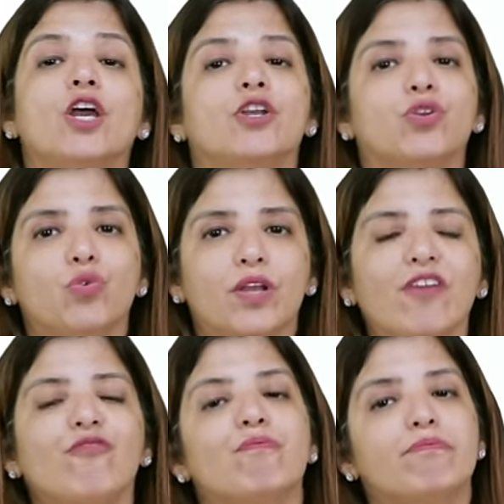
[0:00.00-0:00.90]
you
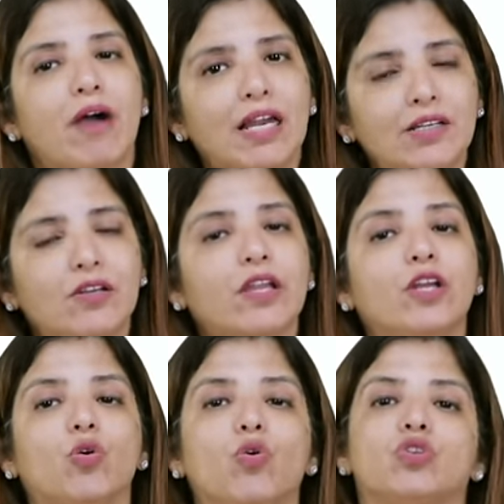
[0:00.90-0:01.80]
give
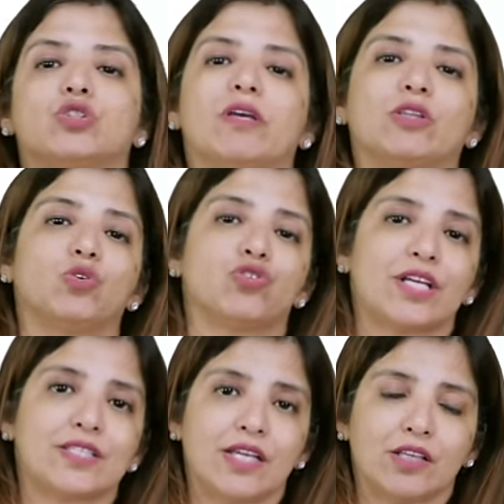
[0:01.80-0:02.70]
multi-dose
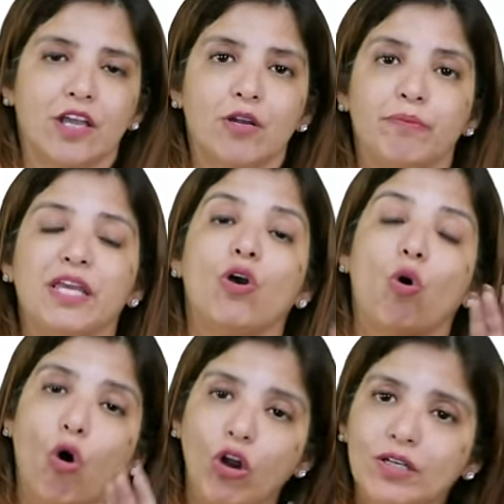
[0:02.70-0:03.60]
methotrexate therapy
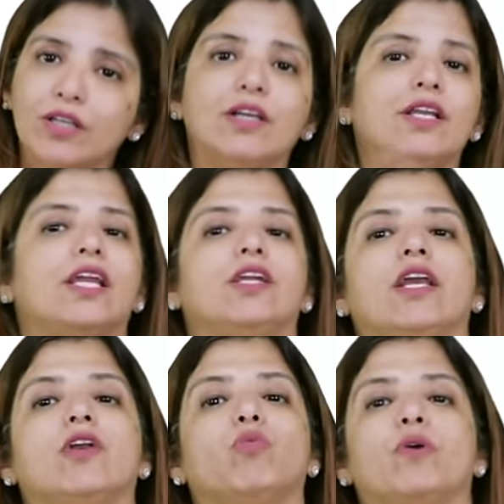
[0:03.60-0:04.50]

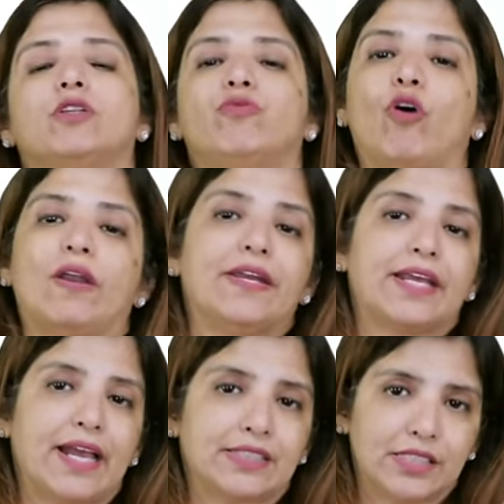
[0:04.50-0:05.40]
alternating with
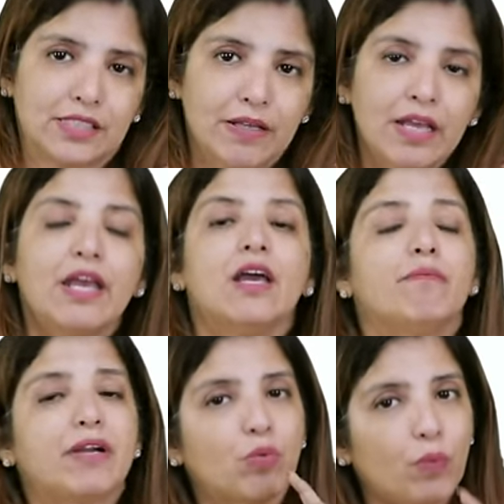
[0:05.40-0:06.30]
folinic acid.
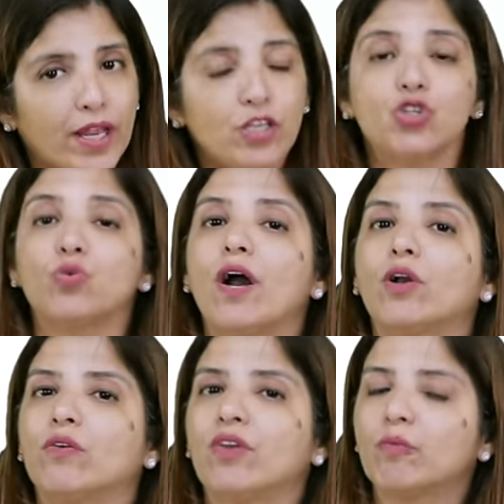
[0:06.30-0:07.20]
But when you are
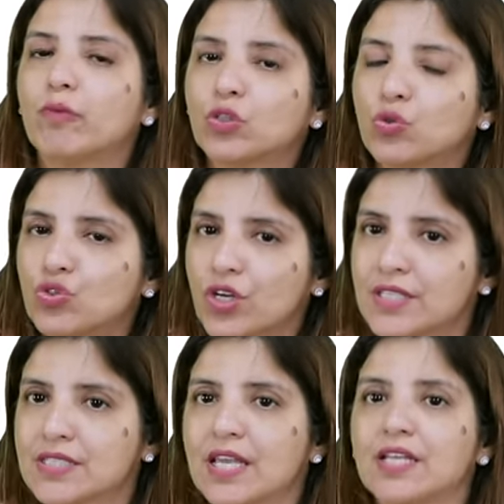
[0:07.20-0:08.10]
giving
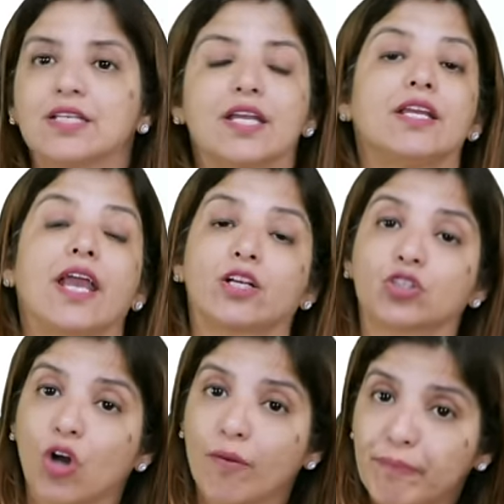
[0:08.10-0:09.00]
methotrexate in
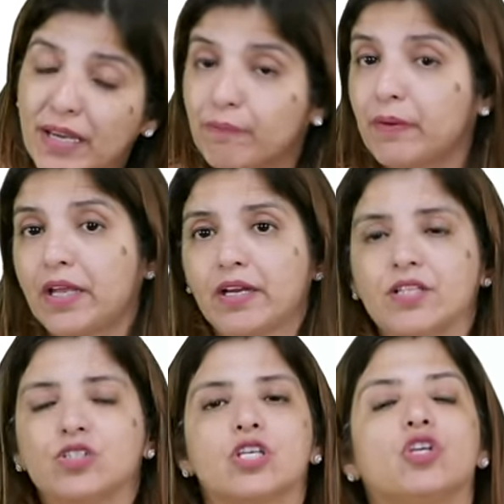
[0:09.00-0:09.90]
ectopic
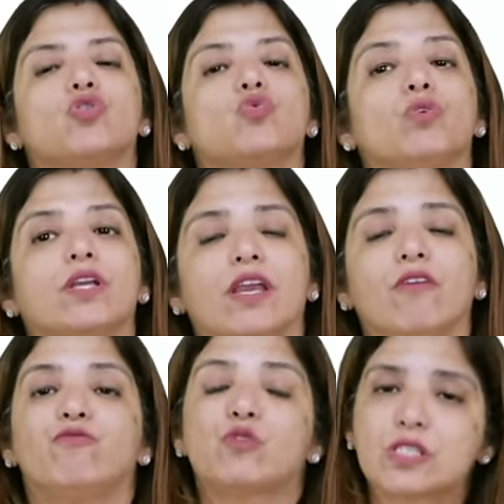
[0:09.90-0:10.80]
pregnancy, you
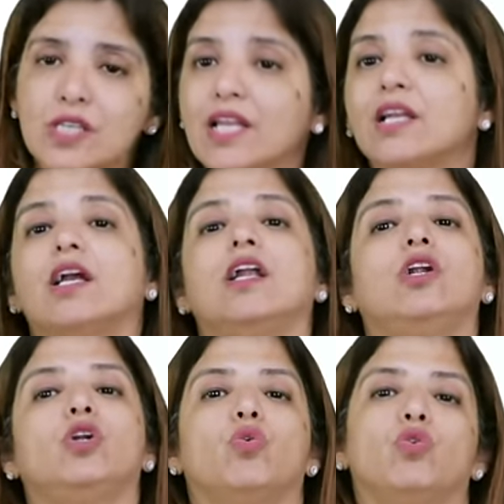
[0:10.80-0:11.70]
give
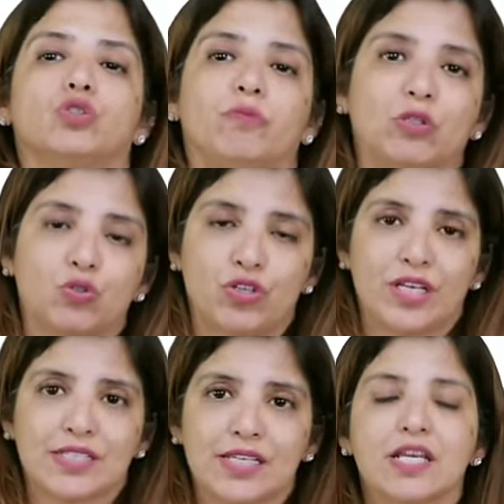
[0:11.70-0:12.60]
single dose
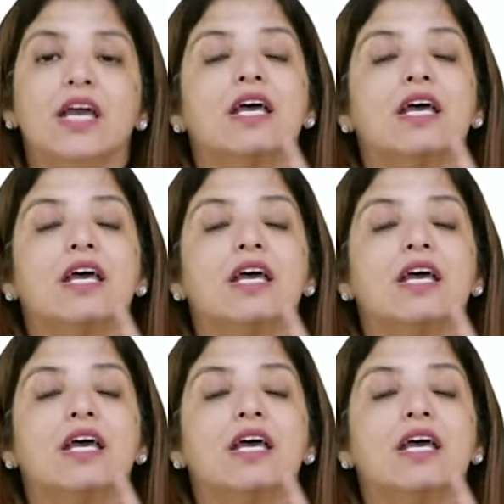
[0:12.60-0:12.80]
methotrexate.